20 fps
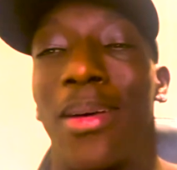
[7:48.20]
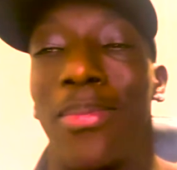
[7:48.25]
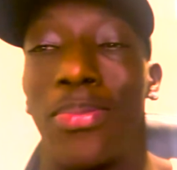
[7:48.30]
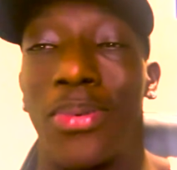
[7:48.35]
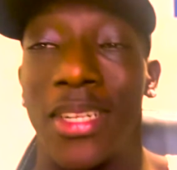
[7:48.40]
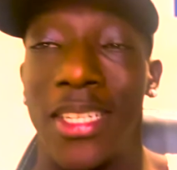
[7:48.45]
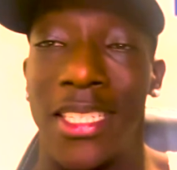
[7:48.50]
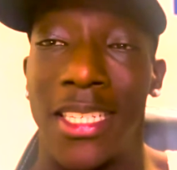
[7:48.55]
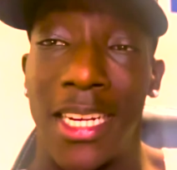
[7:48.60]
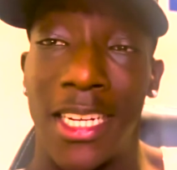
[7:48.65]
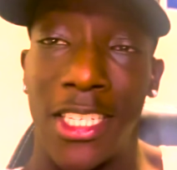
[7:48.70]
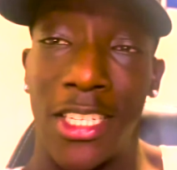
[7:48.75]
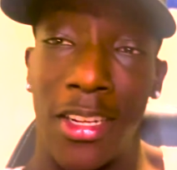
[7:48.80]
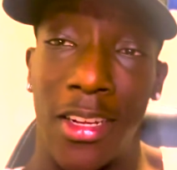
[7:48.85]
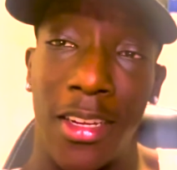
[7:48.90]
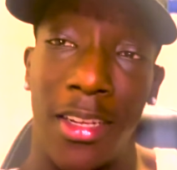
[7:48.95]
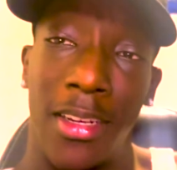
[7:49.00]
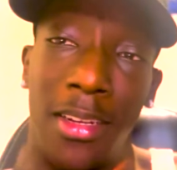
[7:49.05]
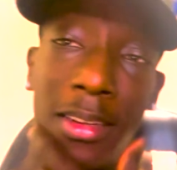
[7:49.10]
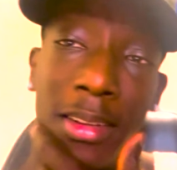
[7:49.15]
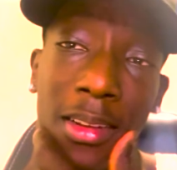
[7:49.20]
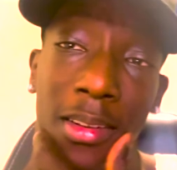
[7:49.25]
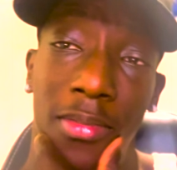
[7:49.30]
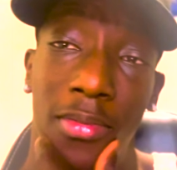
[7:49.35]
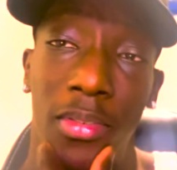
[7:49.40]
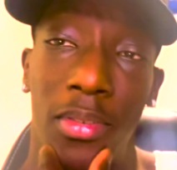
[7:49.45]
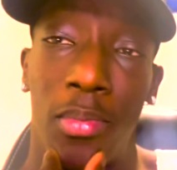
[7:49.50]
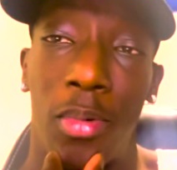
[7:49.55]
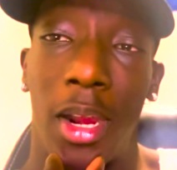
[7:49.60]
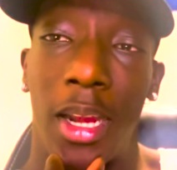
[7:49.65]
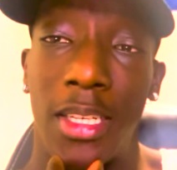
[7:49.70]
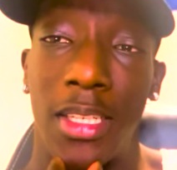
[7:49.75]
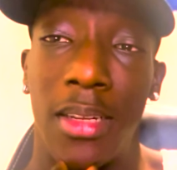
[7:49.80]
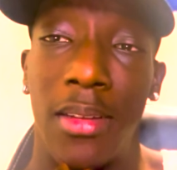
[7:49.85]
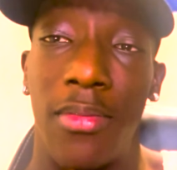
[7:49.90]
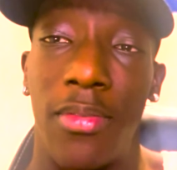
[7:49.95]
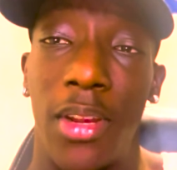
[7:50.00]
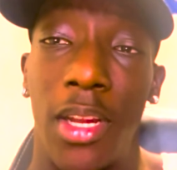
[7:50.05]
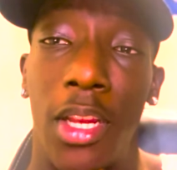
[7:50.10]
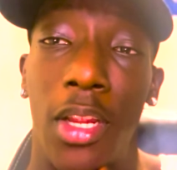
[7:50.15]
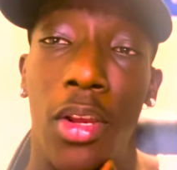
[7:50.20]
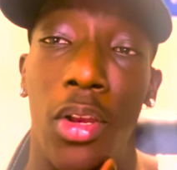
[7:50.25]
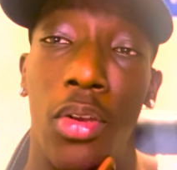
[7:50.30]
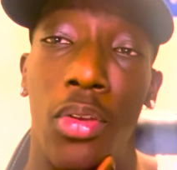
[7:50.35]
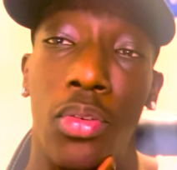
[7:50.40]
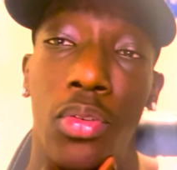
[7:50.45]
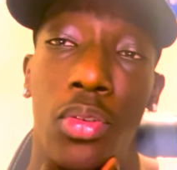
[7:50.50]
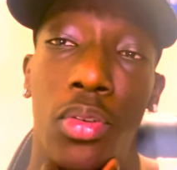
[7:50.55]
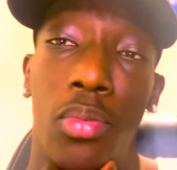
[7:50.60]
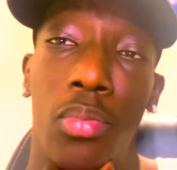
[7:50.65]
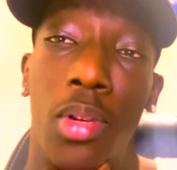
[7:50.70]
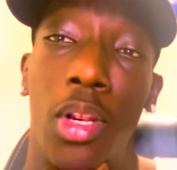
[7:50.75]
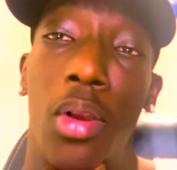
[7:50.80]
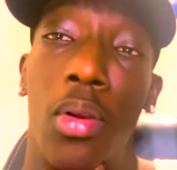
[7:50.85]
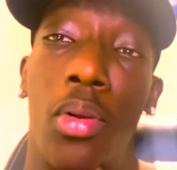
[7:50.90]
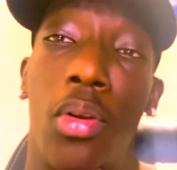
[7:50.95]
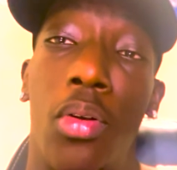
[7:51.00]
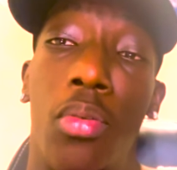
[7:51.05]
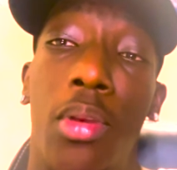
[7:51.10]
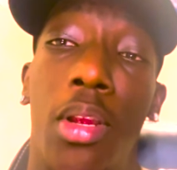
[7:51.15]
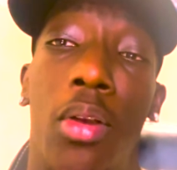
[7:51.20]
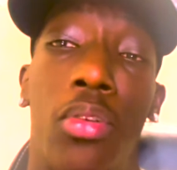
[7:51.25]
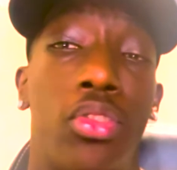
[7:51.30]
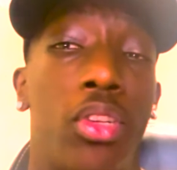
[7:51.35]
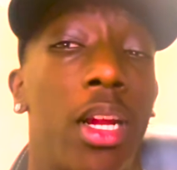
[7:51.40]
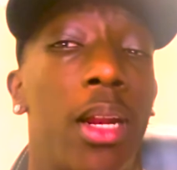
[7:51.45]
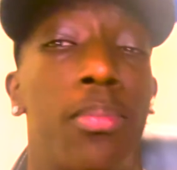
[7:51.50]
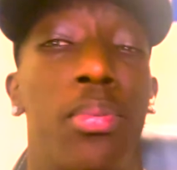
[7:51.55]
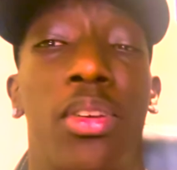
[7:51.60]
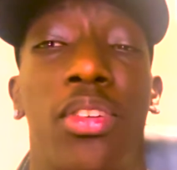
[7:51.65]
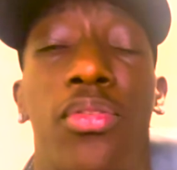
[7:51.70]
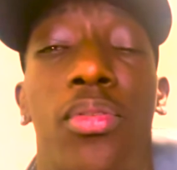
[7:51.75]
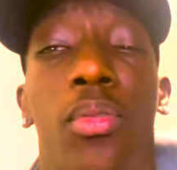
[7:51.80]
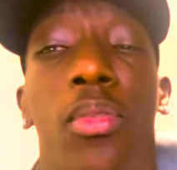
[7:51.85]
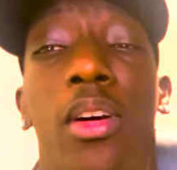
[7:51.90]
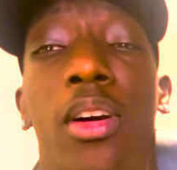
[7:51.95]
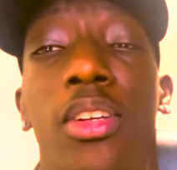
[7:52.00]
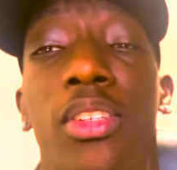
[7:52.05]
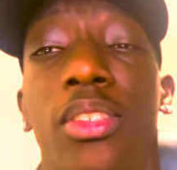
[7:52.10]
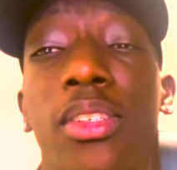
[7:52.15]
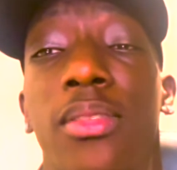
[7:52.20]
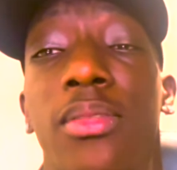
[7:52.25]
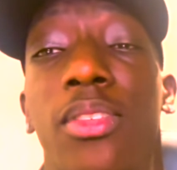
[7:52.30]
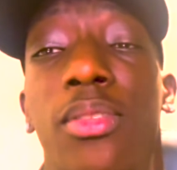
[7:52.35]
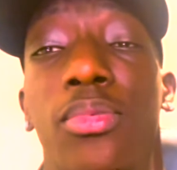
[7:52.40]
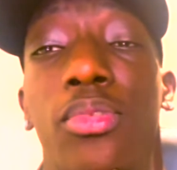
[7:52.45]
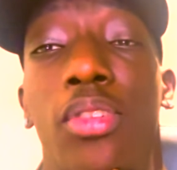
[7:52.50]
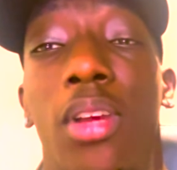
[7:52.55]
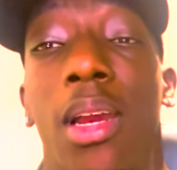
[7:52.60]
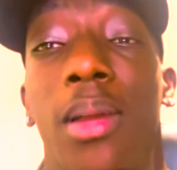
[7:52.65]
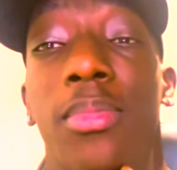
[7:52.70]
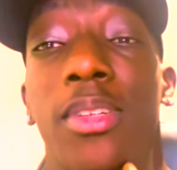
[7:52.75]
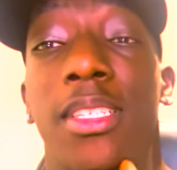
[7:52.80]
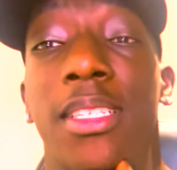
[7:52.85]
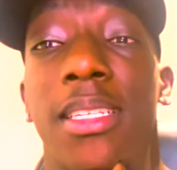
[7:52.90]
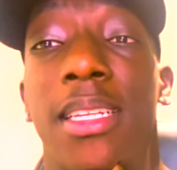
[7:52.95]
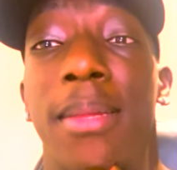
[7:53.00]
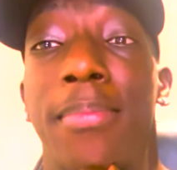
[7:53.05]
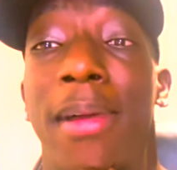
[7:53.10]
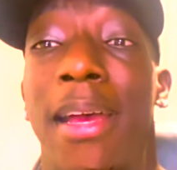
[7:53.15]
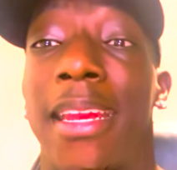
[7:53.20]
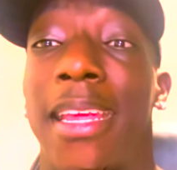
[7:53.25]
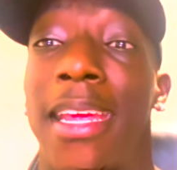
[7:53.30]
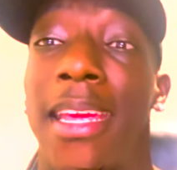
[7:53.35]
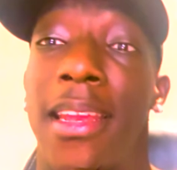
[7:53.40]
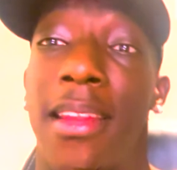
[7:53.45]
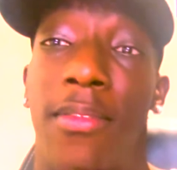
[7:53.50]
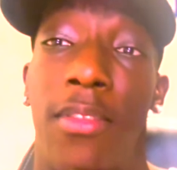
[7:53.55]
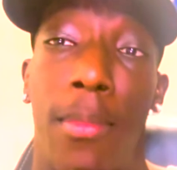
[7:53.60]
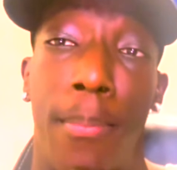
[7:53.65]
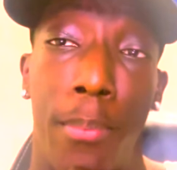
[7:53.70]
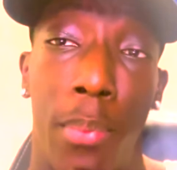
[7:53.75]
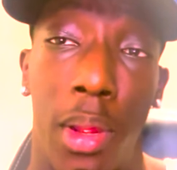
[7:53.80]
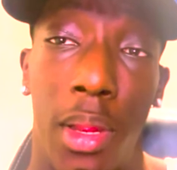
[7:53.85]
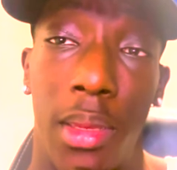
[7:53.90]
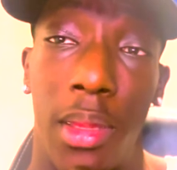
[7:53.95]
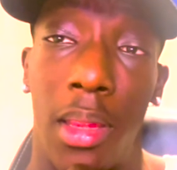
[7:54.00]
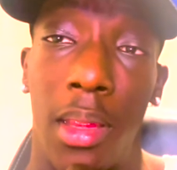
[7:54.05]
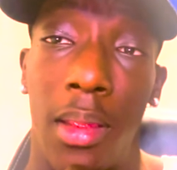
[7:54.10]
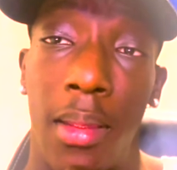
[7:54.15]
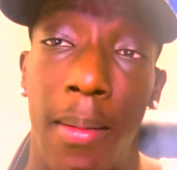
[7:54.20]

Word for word: appreciate y'all for watching the videos. We're gonna go, we're gonna try to push for one hundred subscribers by the end of the month.